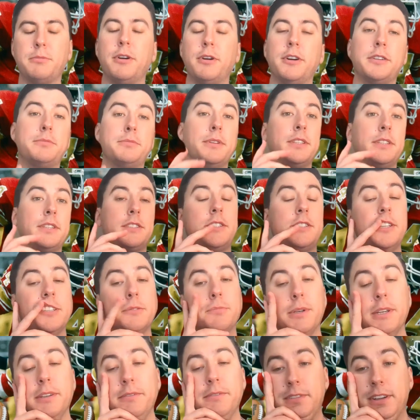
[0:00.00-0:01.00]
Smith, excuse
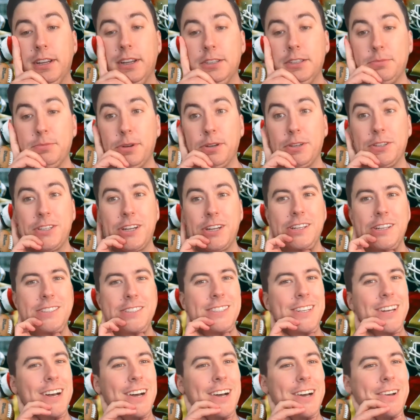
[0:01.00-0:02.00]
me, not Jamar
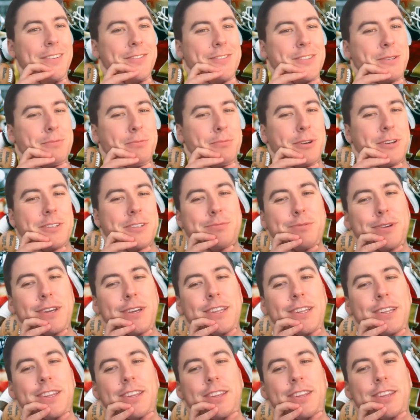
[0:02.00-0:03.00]
Chase. Jamar
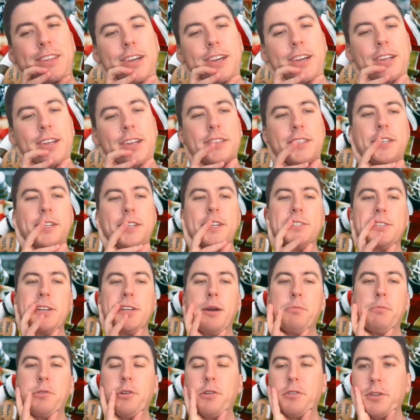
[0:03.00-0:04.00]
Smith did a good
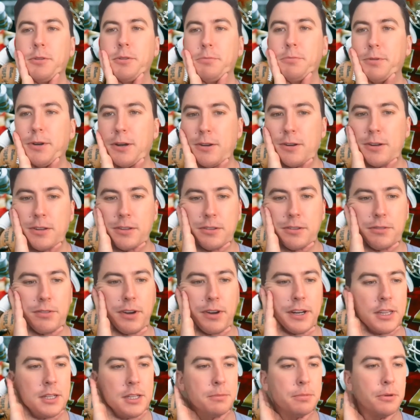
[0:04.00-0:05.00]
job throwing the ball,
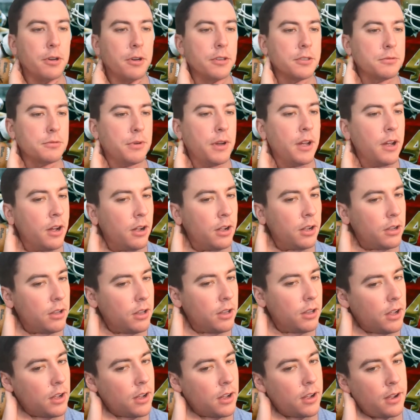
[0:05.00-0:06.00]
running the ball as
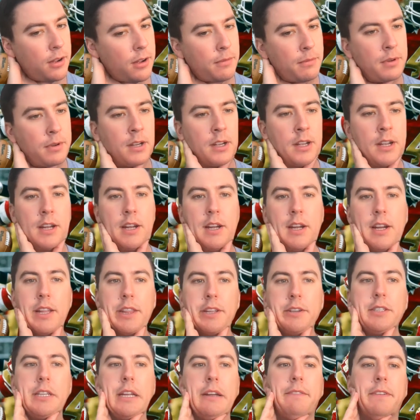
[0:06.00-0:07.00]
well.
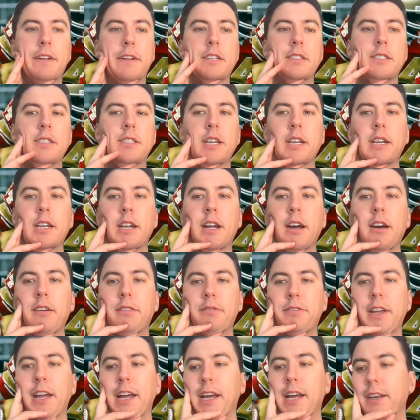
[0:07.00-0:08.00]
Their defense did
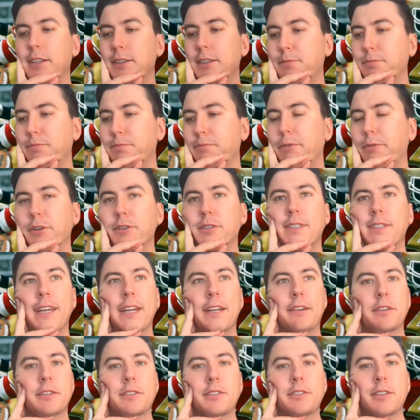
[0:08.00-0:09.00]
enough. They had his first
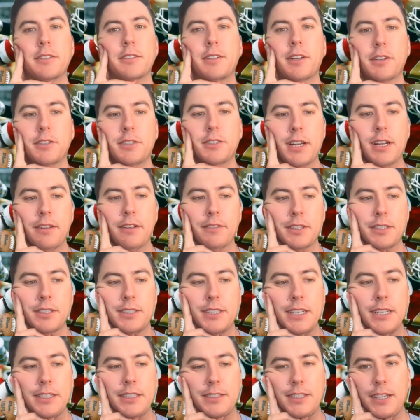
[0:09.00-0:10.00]
kick return touchdown of the
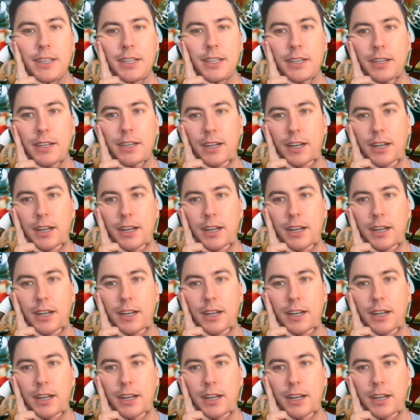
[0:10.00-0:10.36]
season,